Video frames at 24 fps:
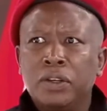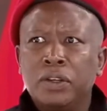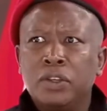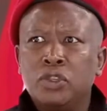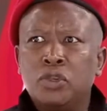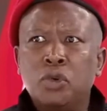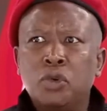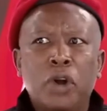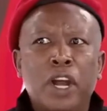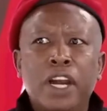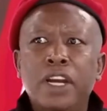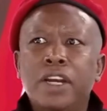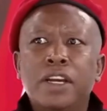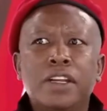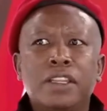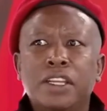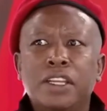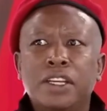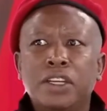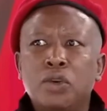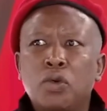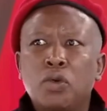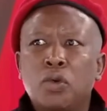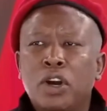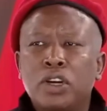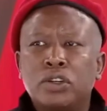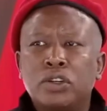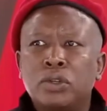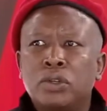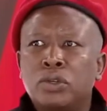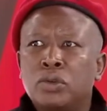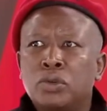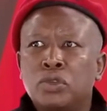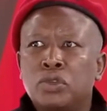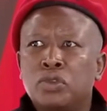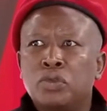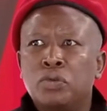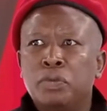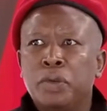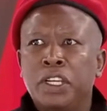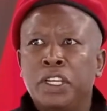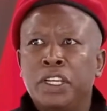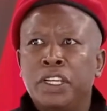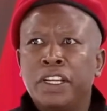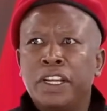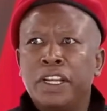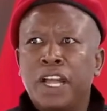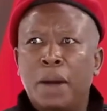Do anything you want to do to
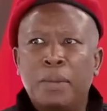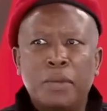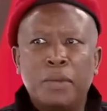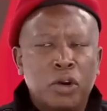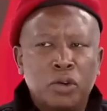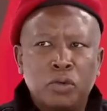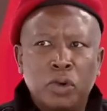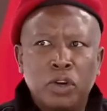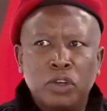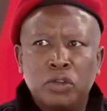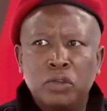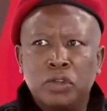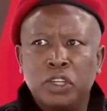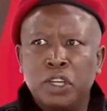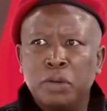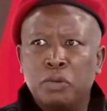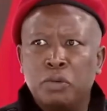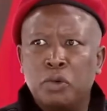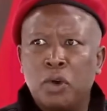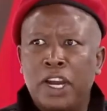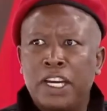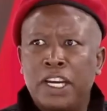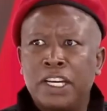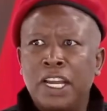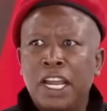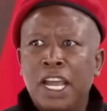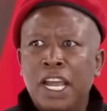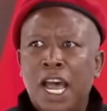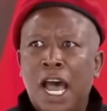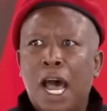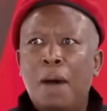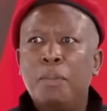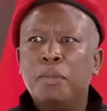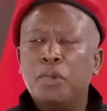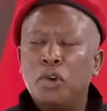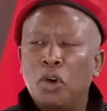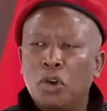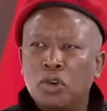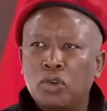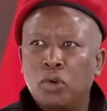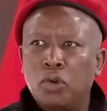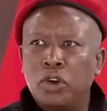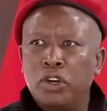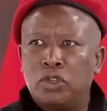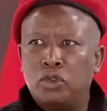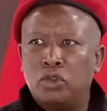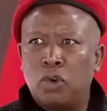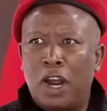me. I'm not going to keep quiet. I'm not
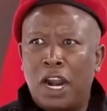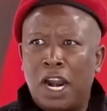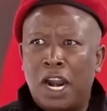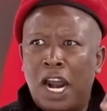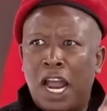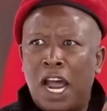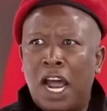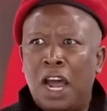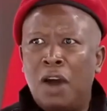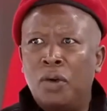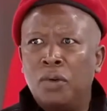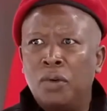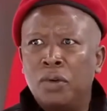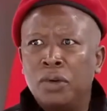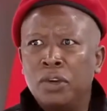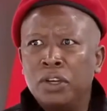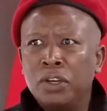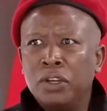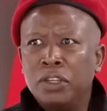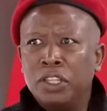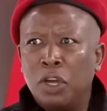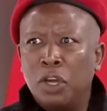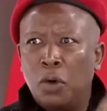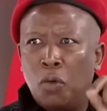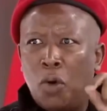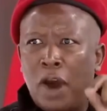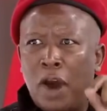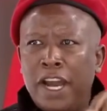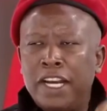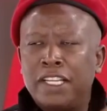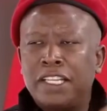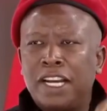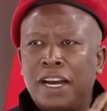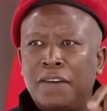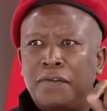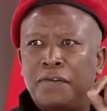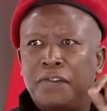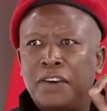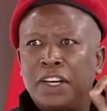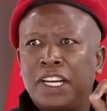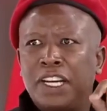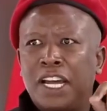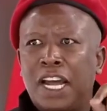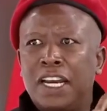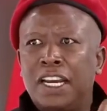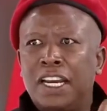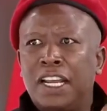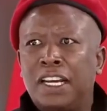going to allow the white
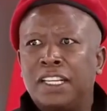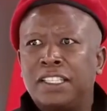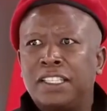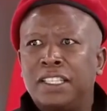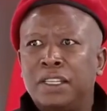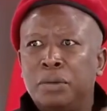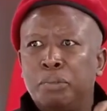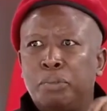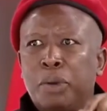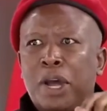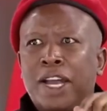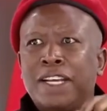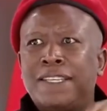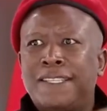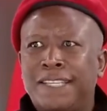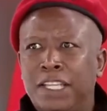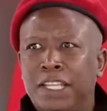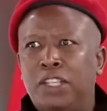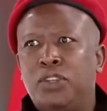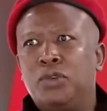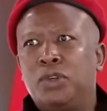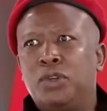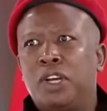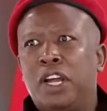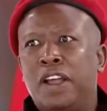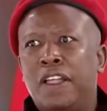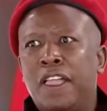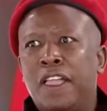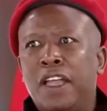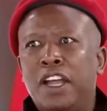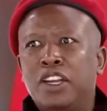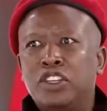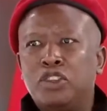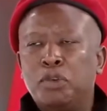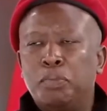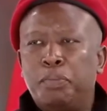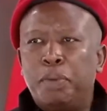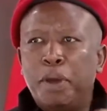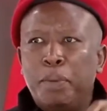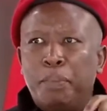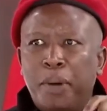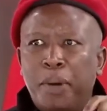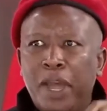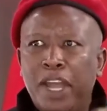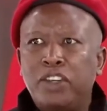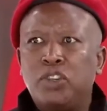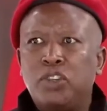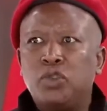Afrikaners in particular to
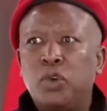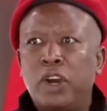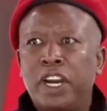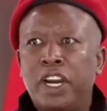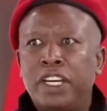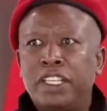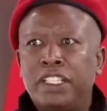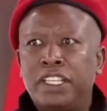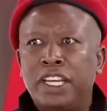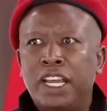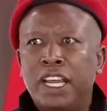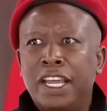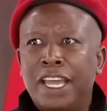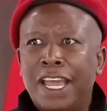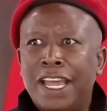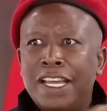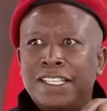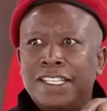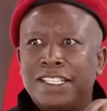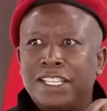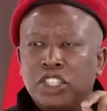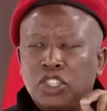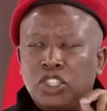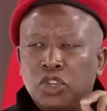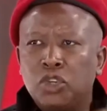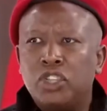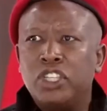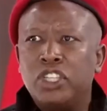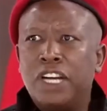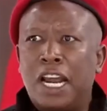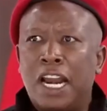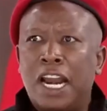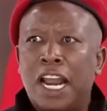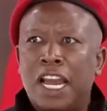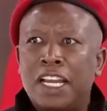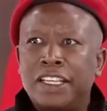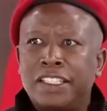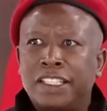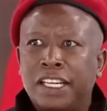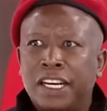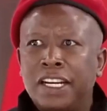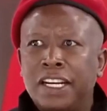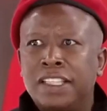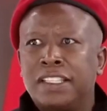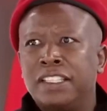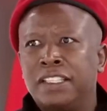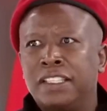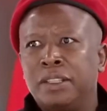perpetuate institutionalized
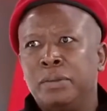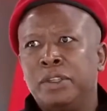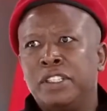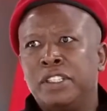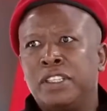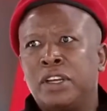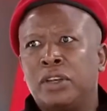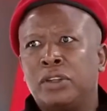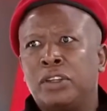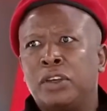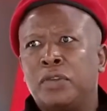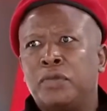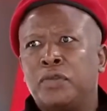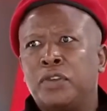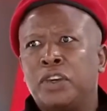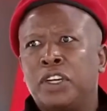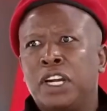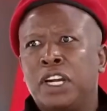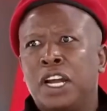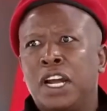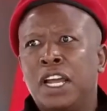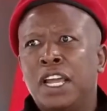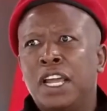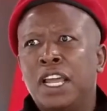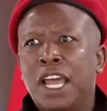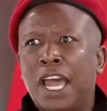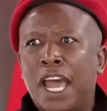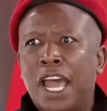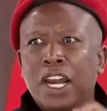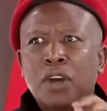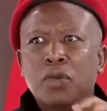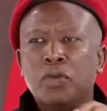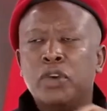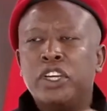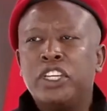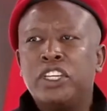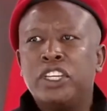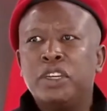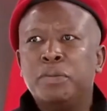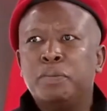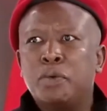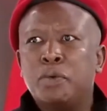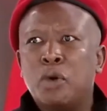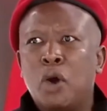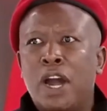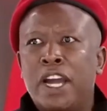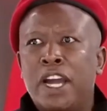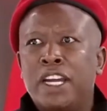racism in South Africa, and we
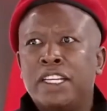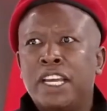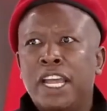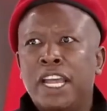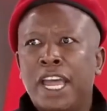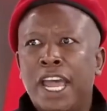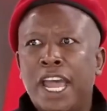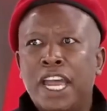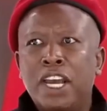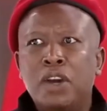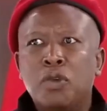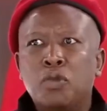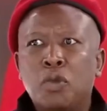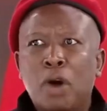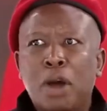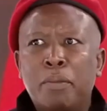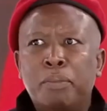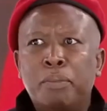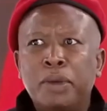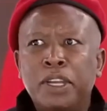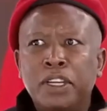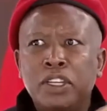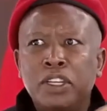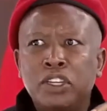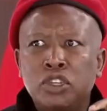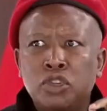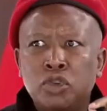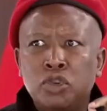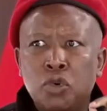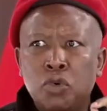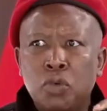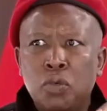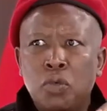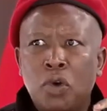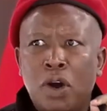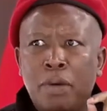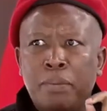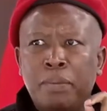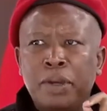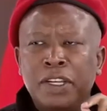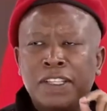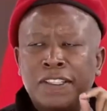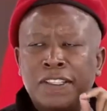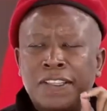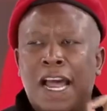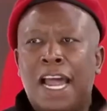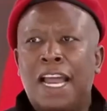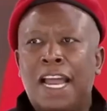keep quiet, and we are being
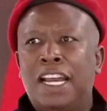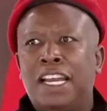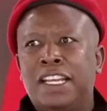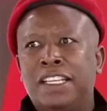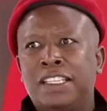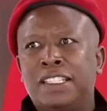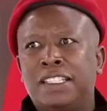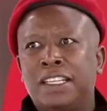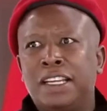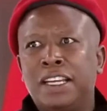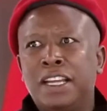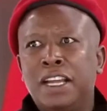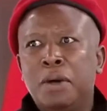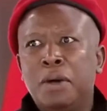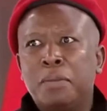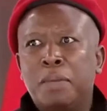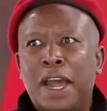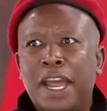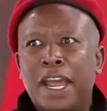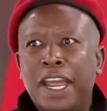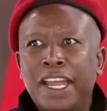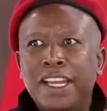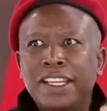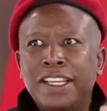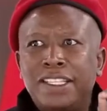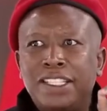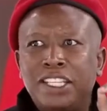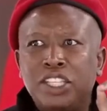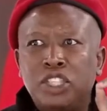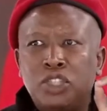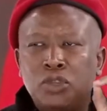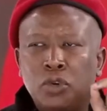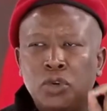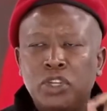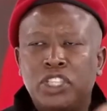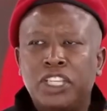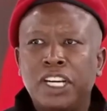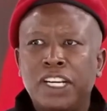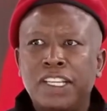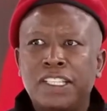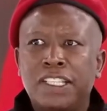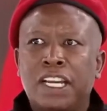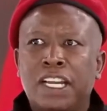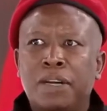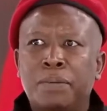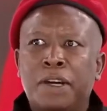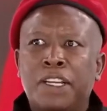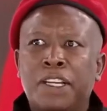silenced by institutions
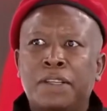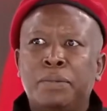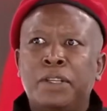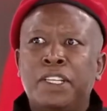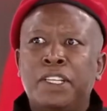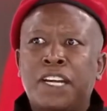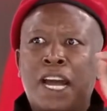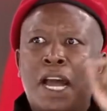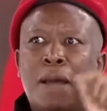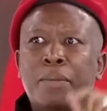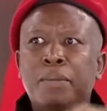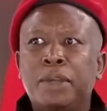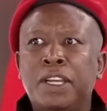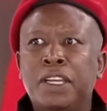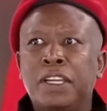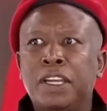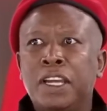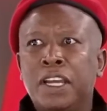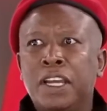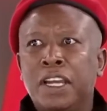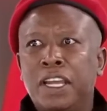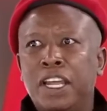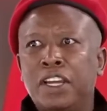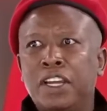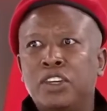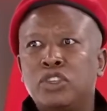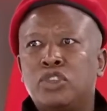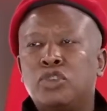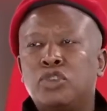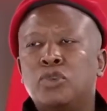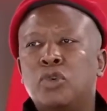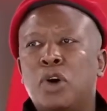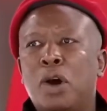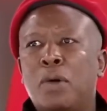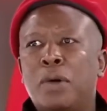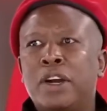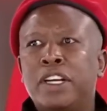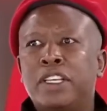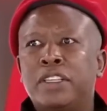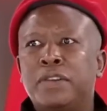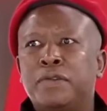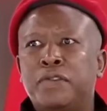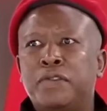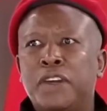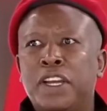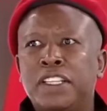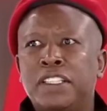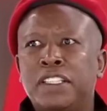that must be coming into our
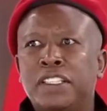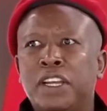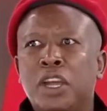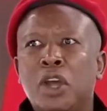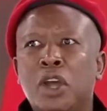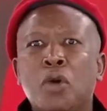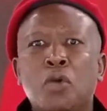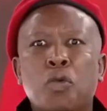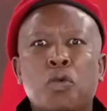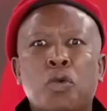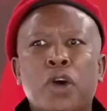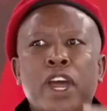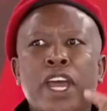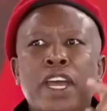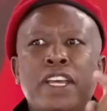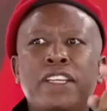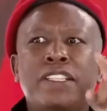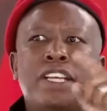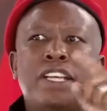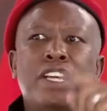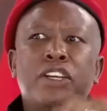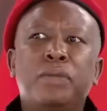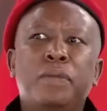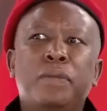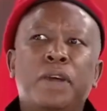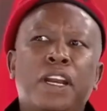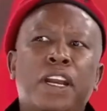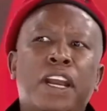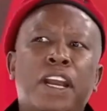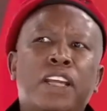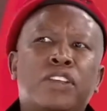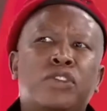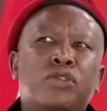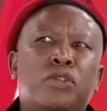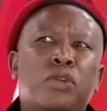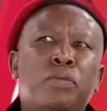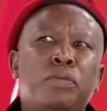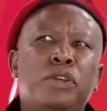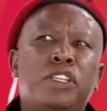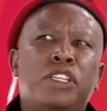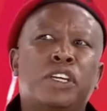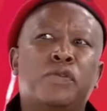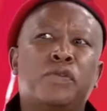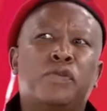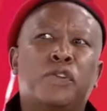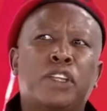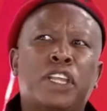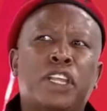defense. Where is the Human Rights
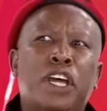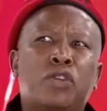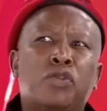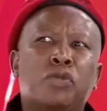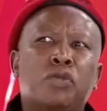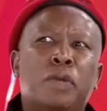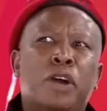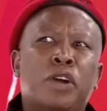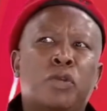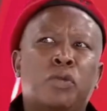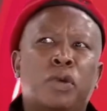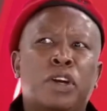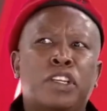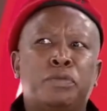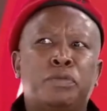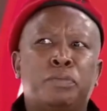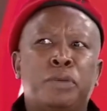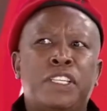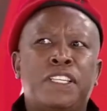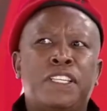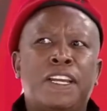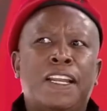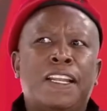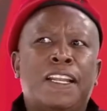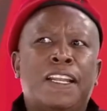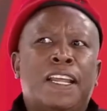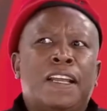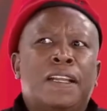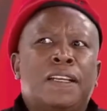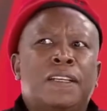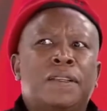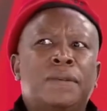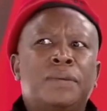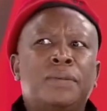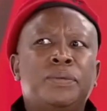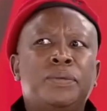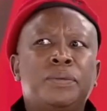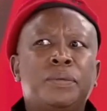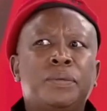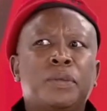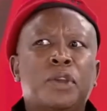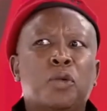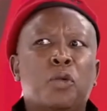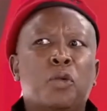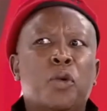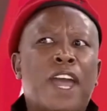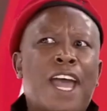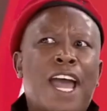Commission for that woman who was beaten there?
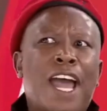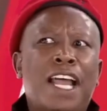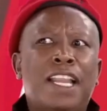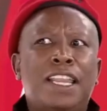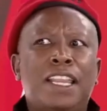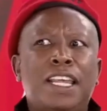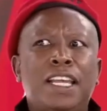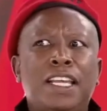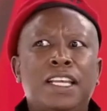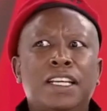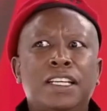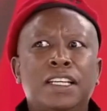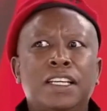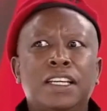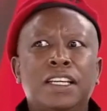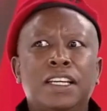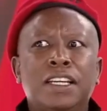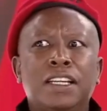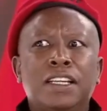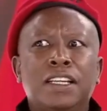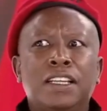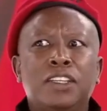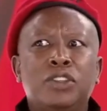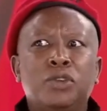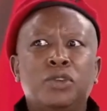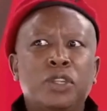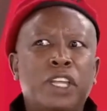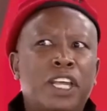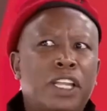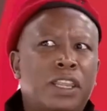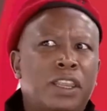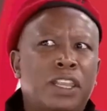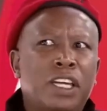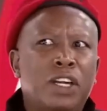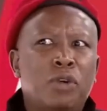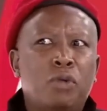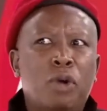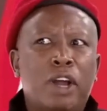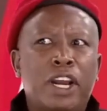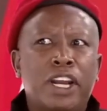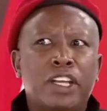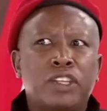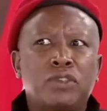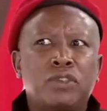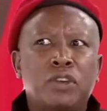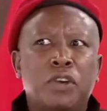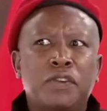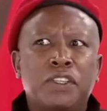Where are they? Do they think we're
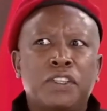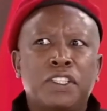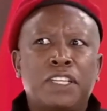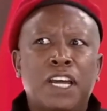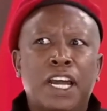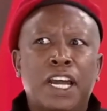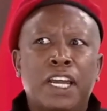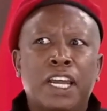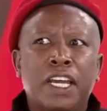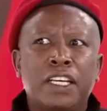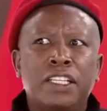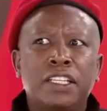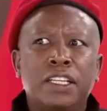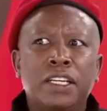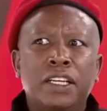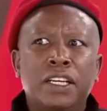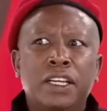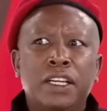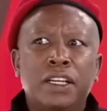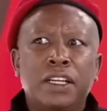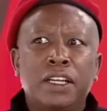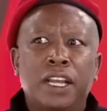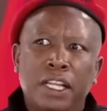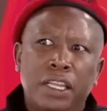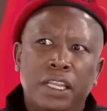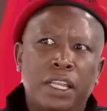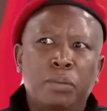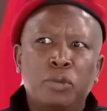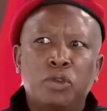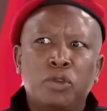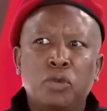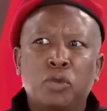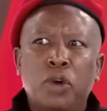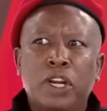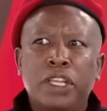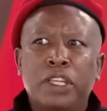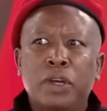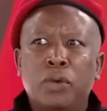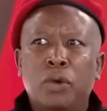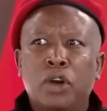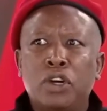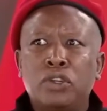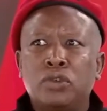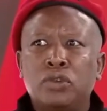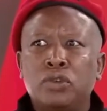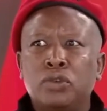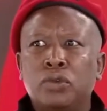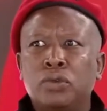a soft target? Let them do what they
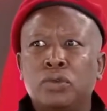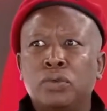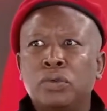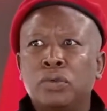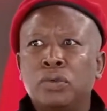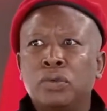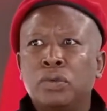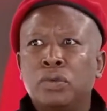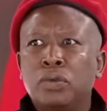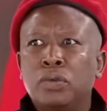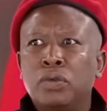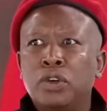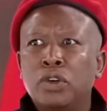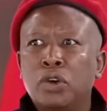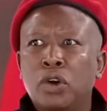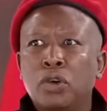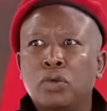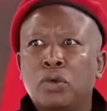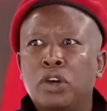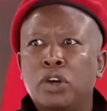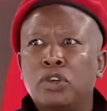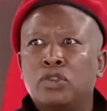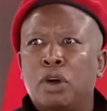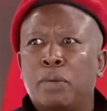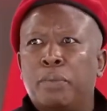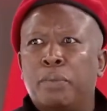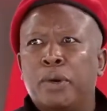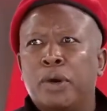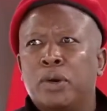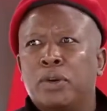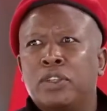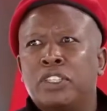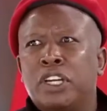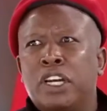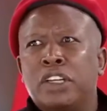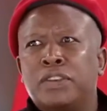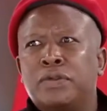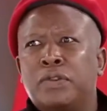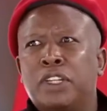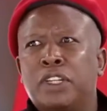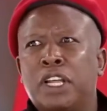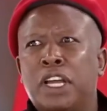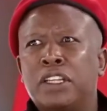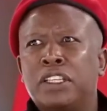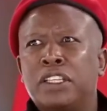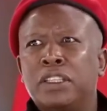want to do. We're not going to apologize for that.